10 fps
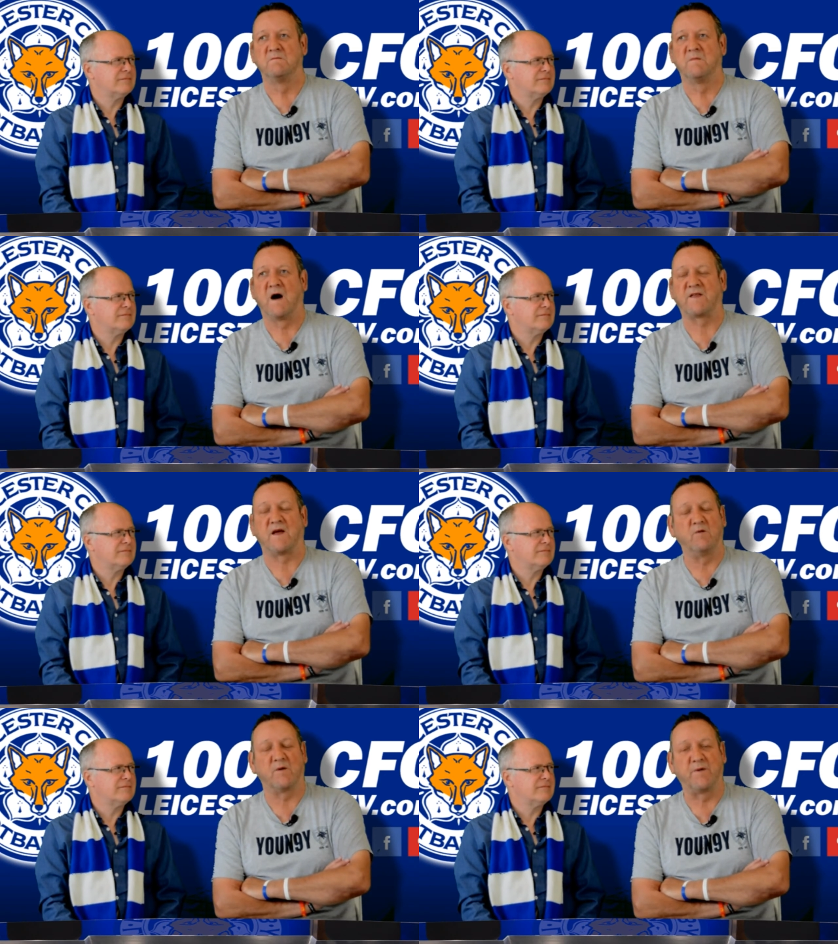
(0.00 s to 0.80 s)
Speaker 1: I
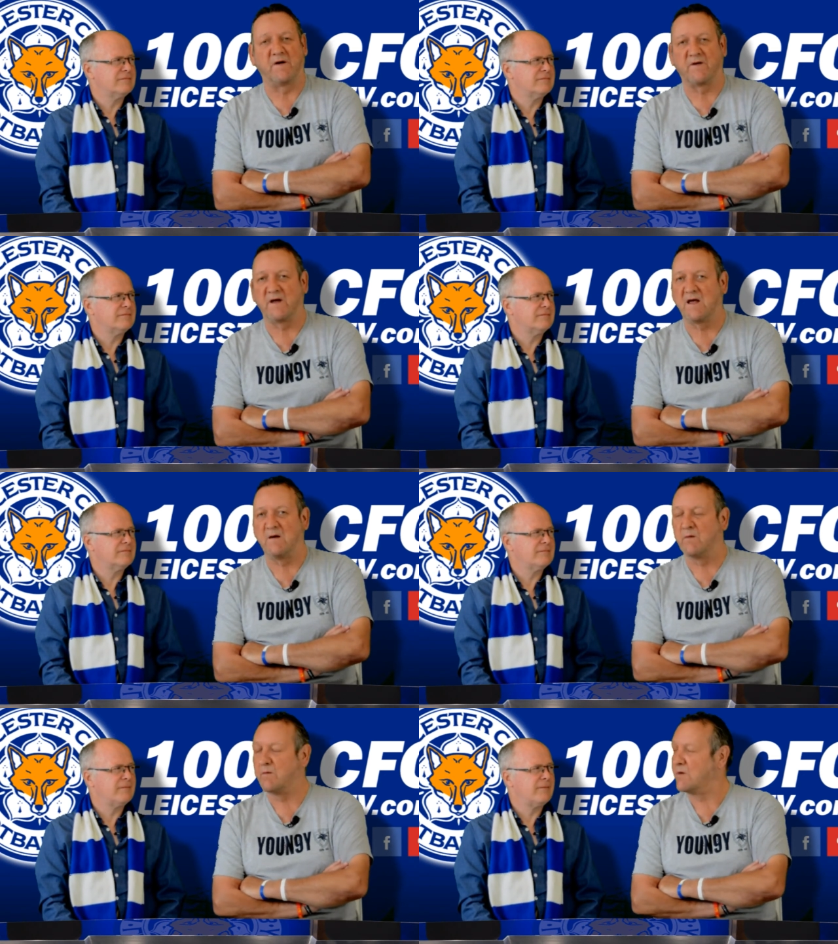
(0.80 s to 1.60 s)
think we're perfectly
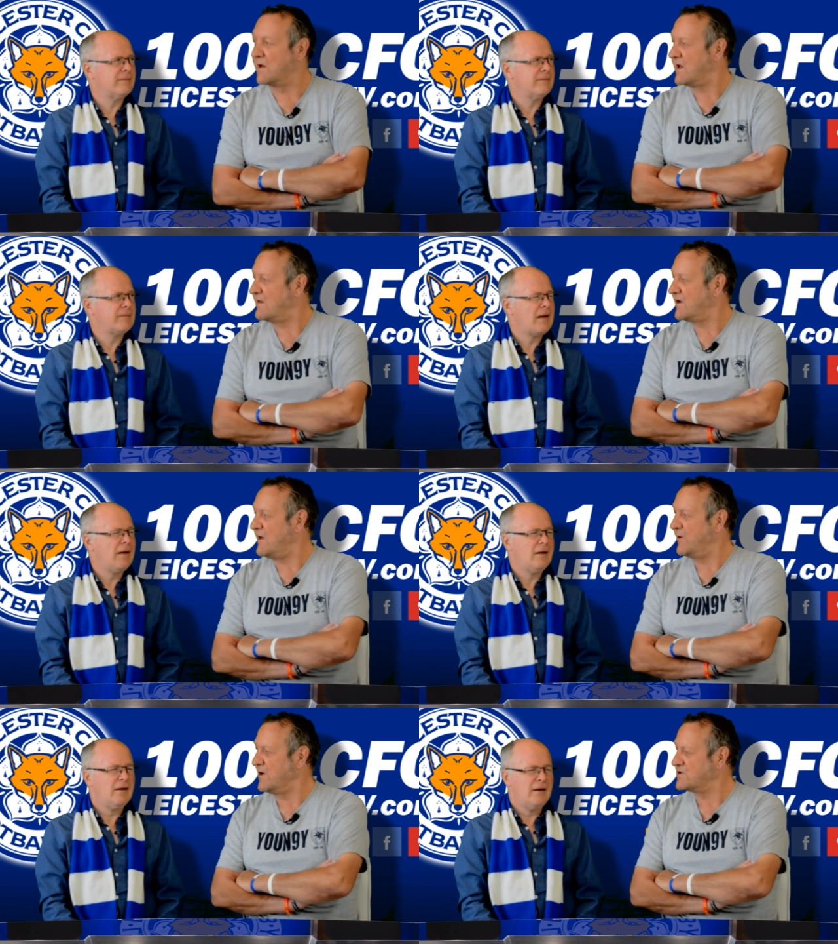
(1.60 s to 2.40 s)
capable of getting three
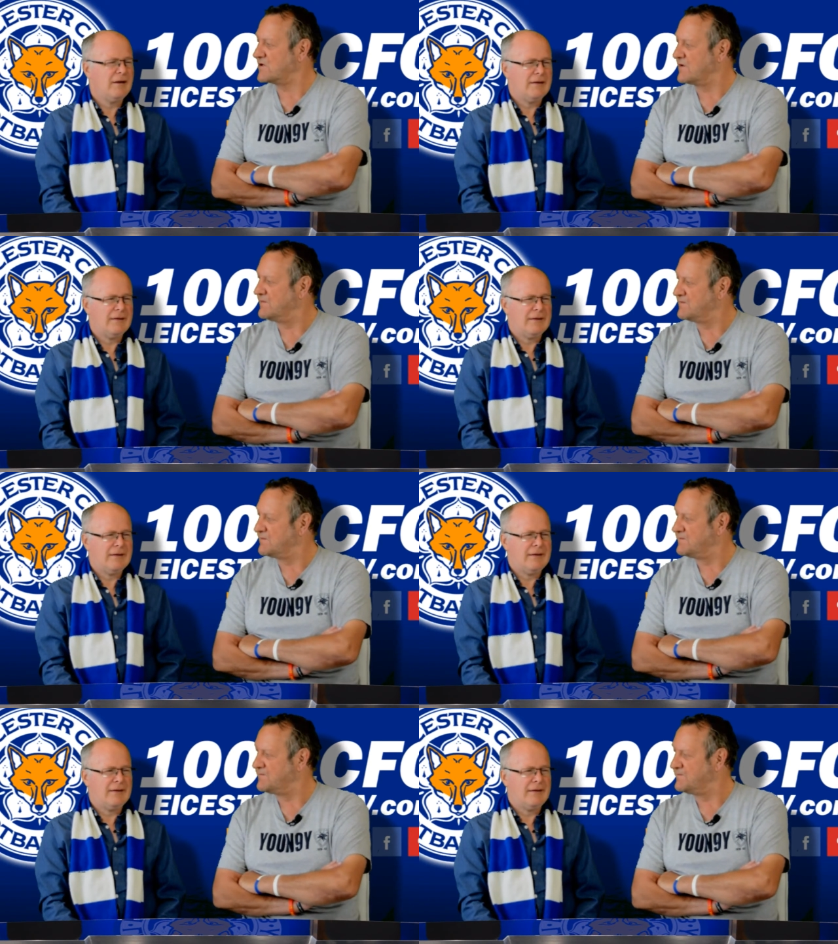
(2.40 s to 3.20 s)
points, Sean.
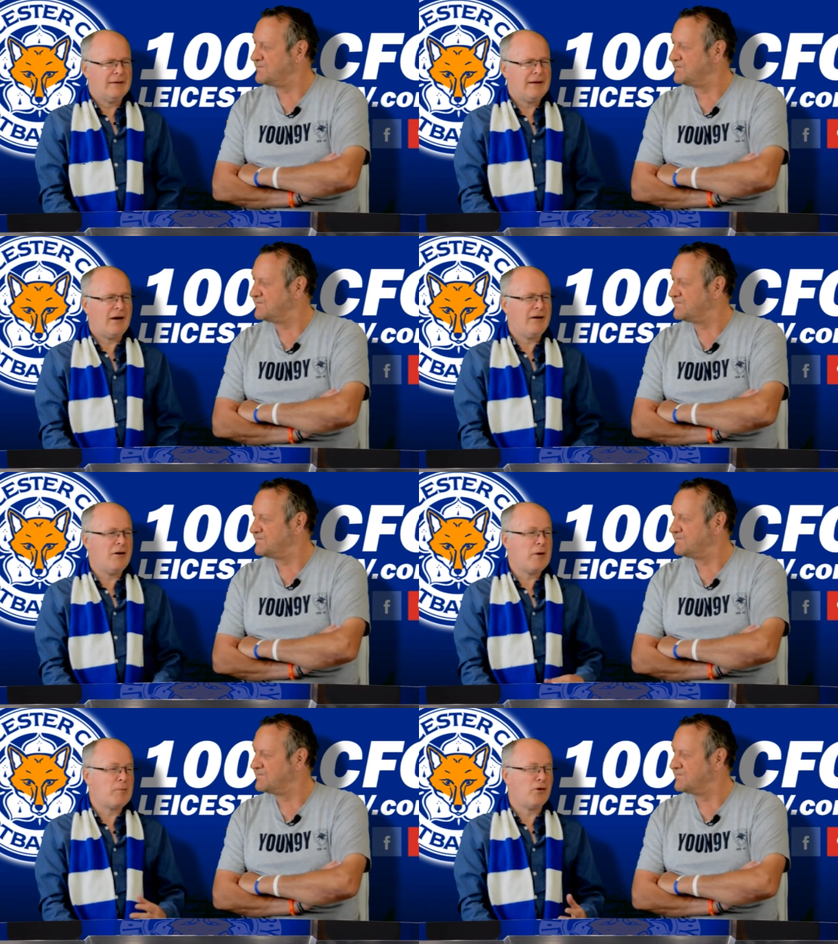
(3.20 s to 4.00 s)
Speaker 2: Now I
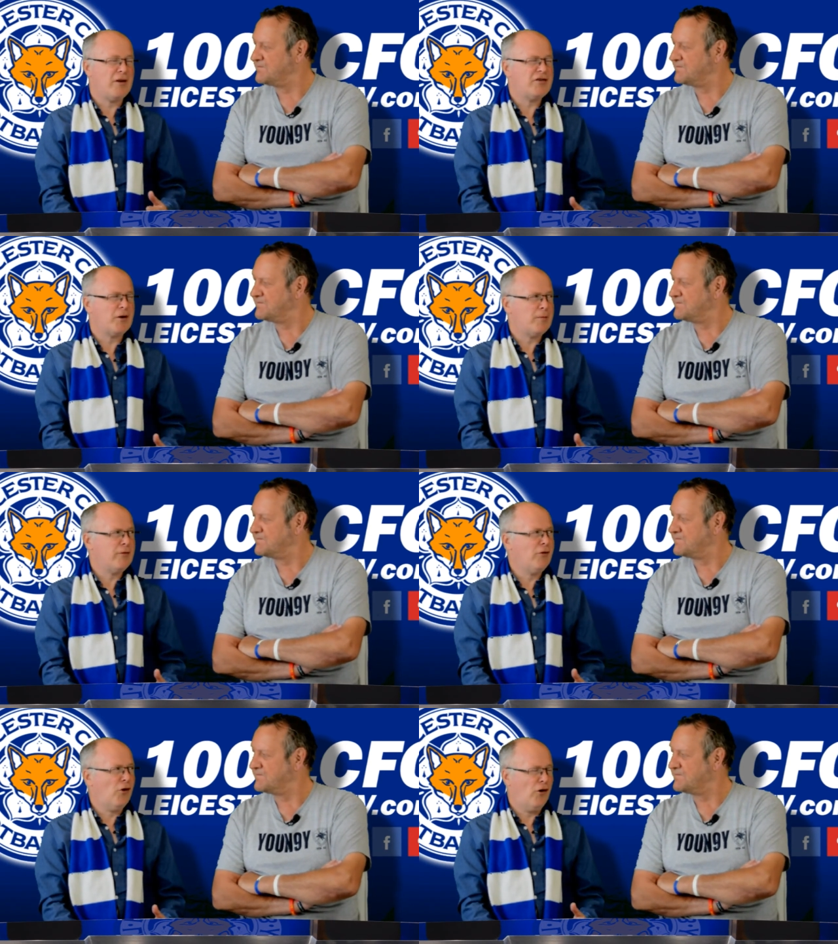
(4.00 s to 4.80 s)
know we brought this up
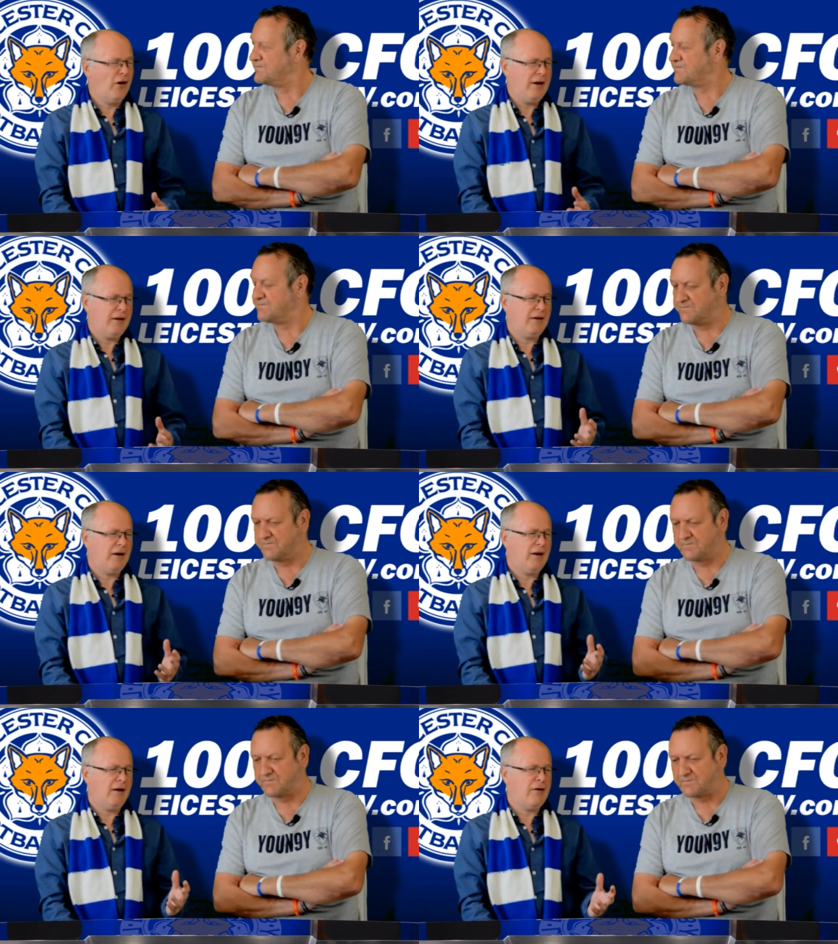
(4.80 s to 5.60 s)
before, and
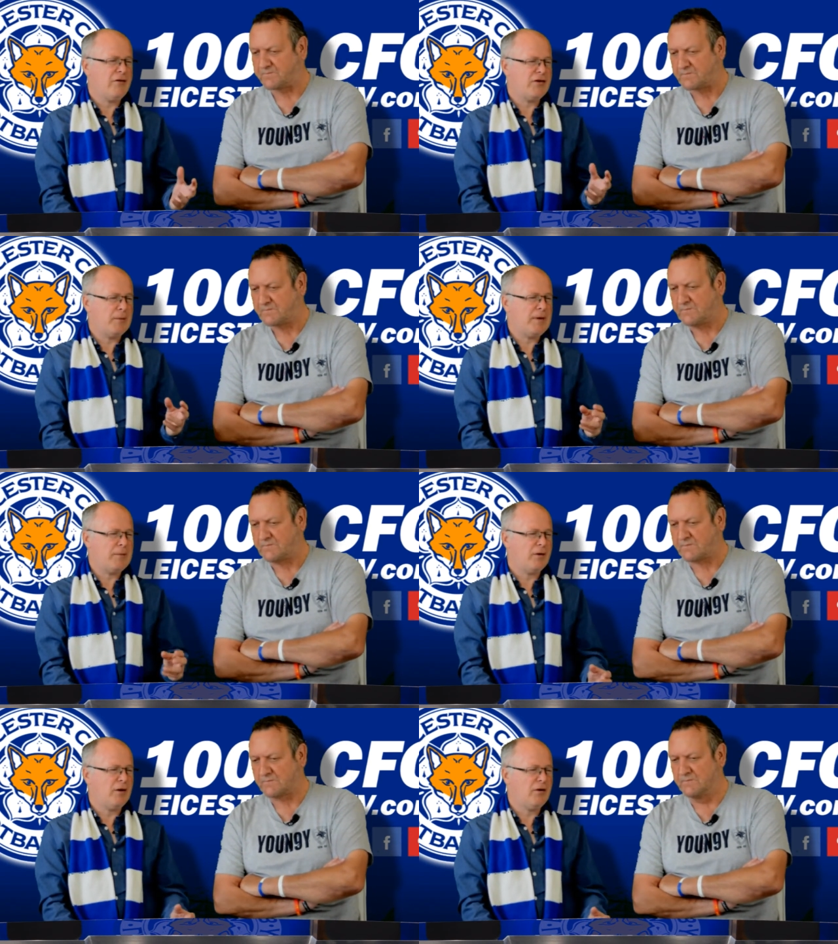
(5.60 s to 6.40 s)
uh, obviously
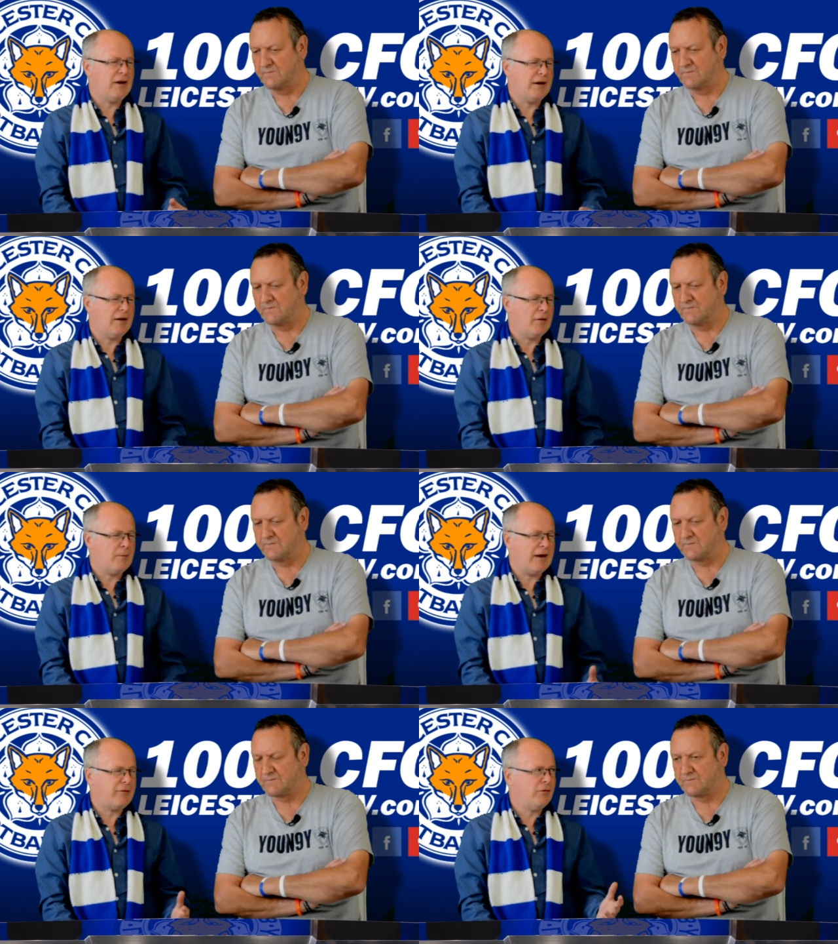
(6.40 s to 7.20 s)
people are looking at the
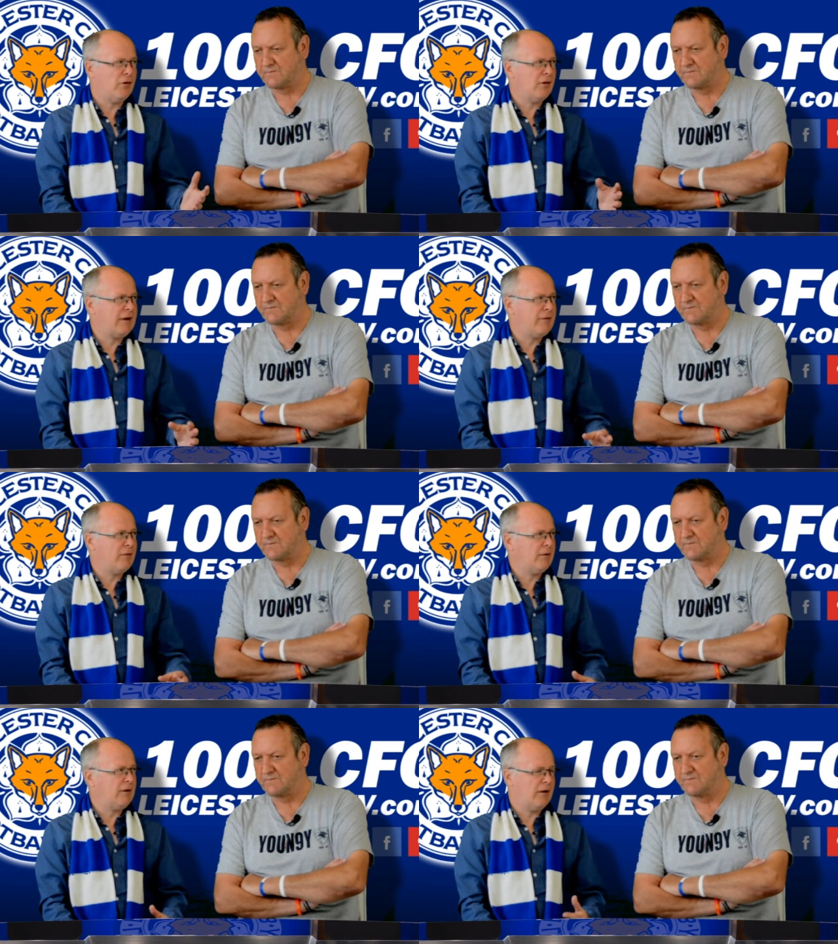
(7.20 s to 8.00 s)
back four,
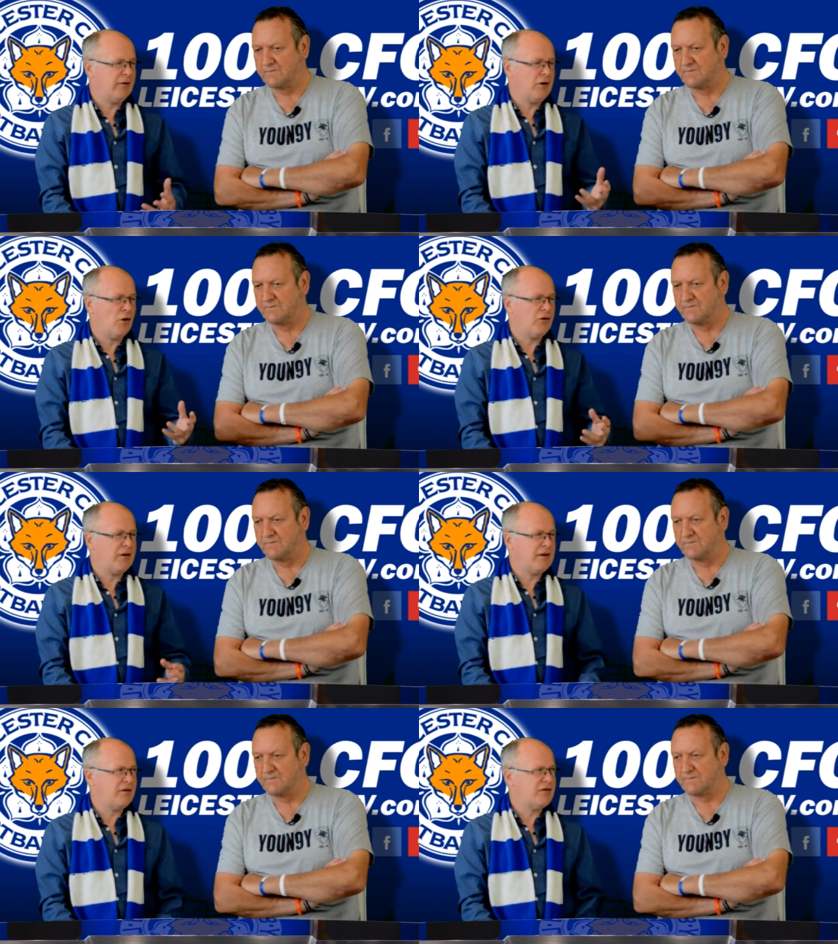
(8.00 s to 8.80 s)
given you know the goals
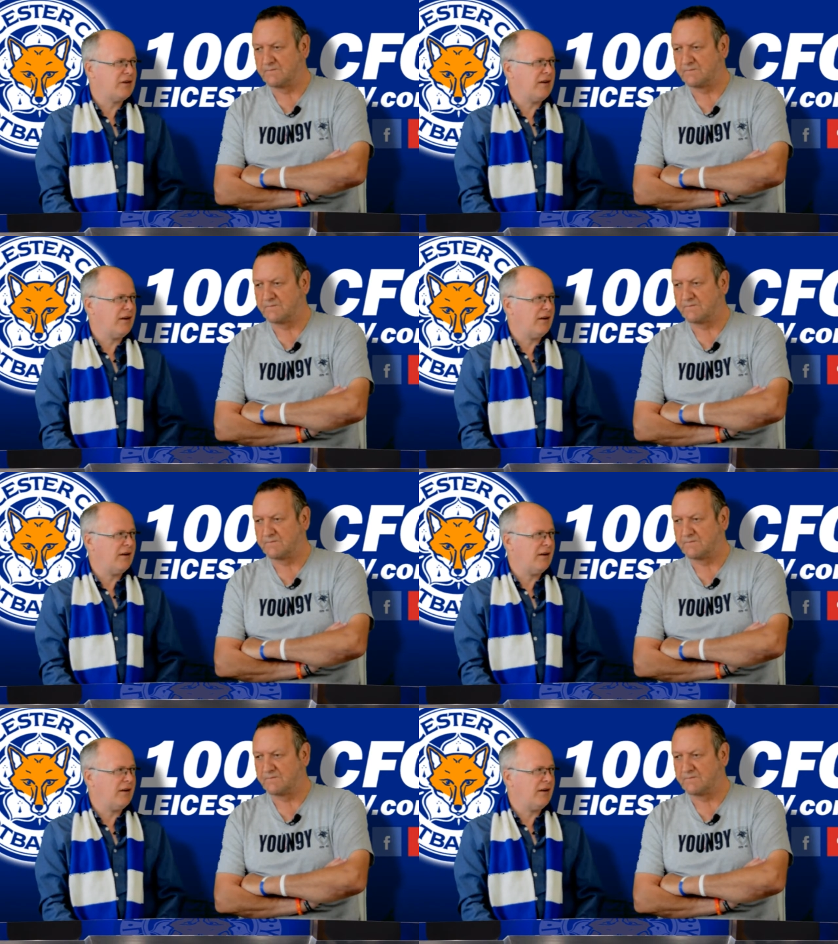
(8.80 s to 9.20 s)
they conceded